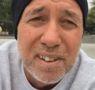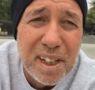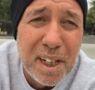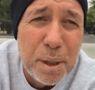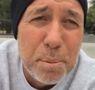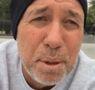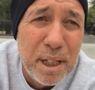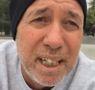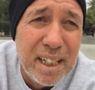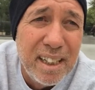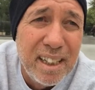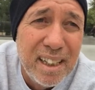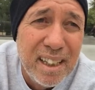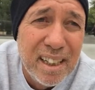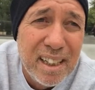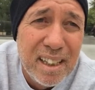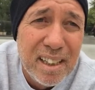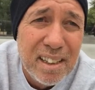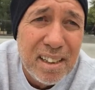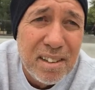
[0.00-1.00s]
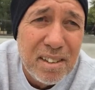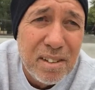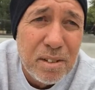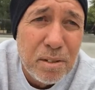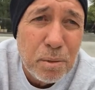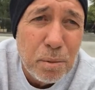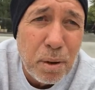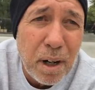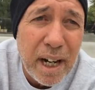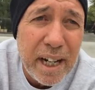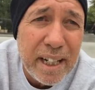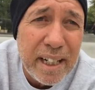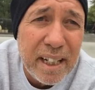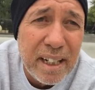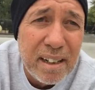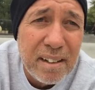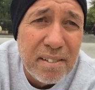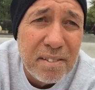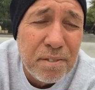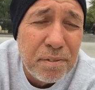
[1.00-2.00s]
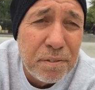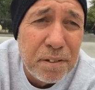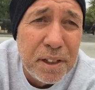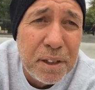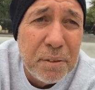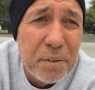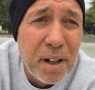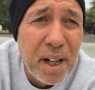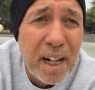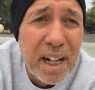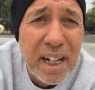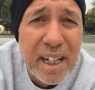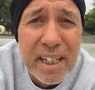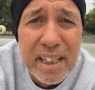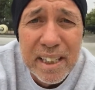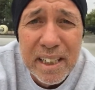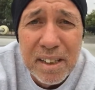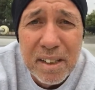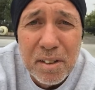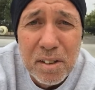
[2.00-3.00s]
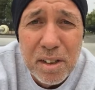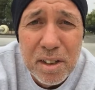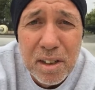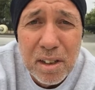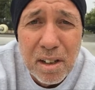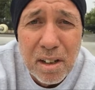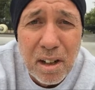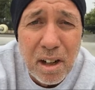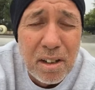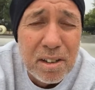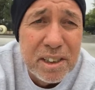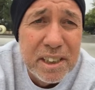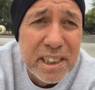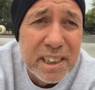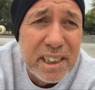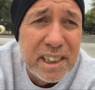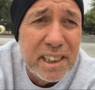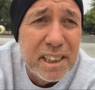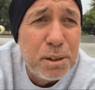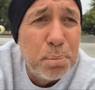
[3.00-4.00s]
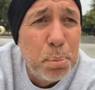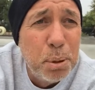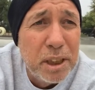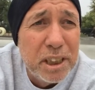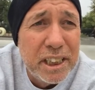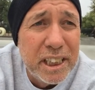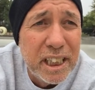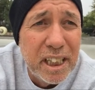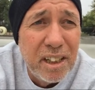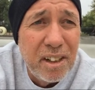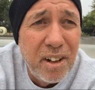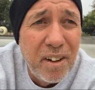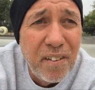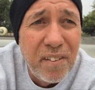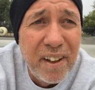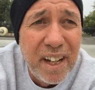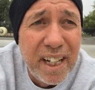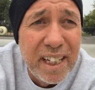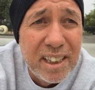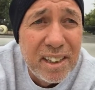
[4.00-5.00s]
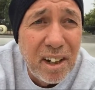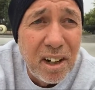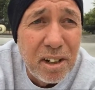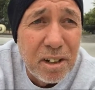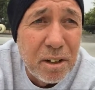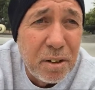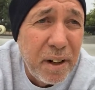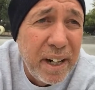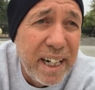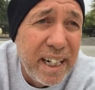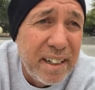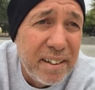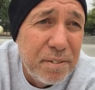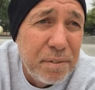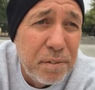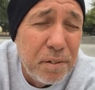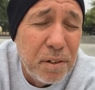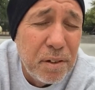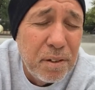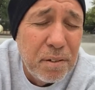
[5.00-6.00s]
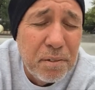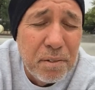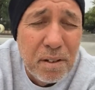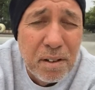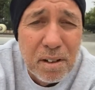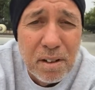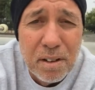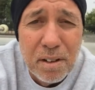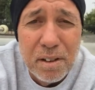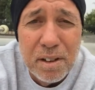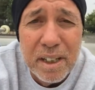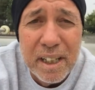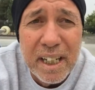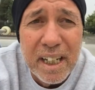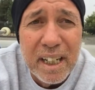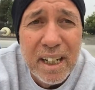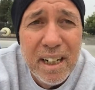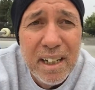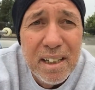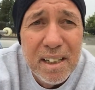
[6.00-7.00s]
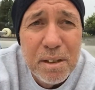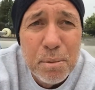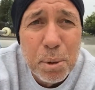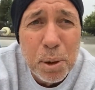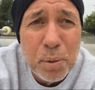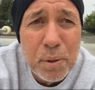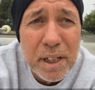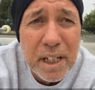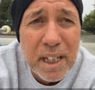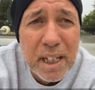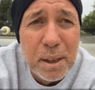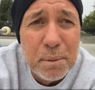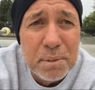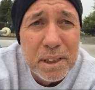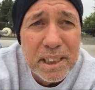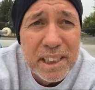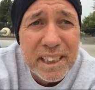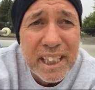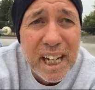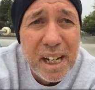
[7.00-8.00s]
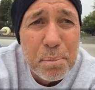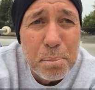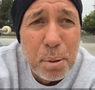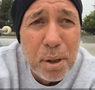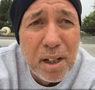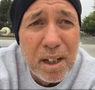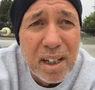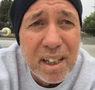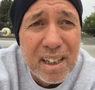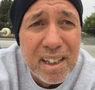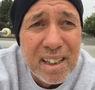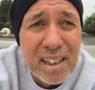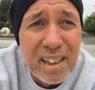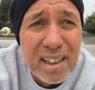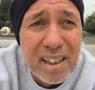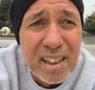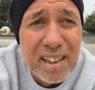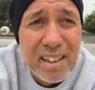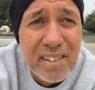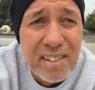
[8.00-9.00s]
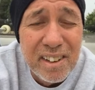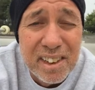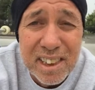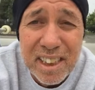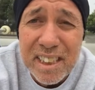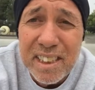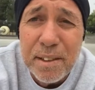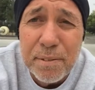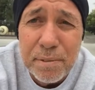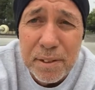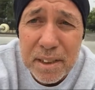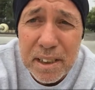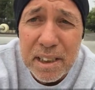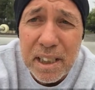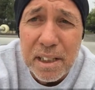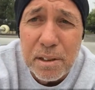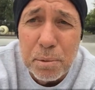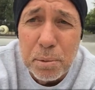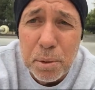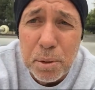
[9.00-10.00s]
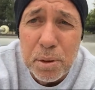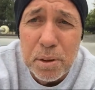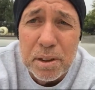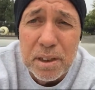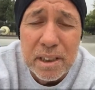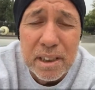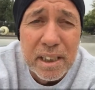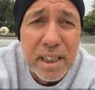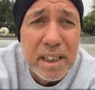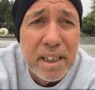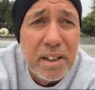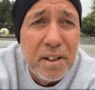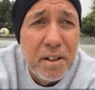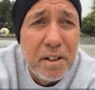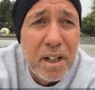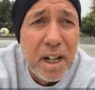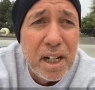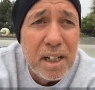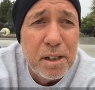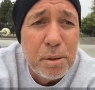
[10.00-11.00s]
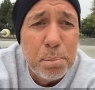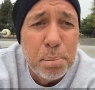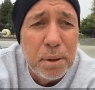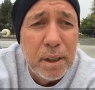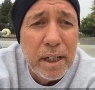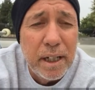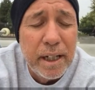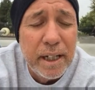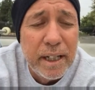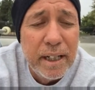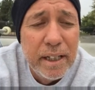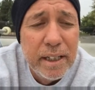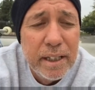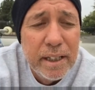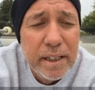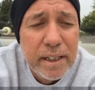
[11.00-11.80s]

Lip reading: I mean, riding free ride and long distance pushing and all that are great for learning, but when you come to skate park, there's a different set of rules that you got to apply.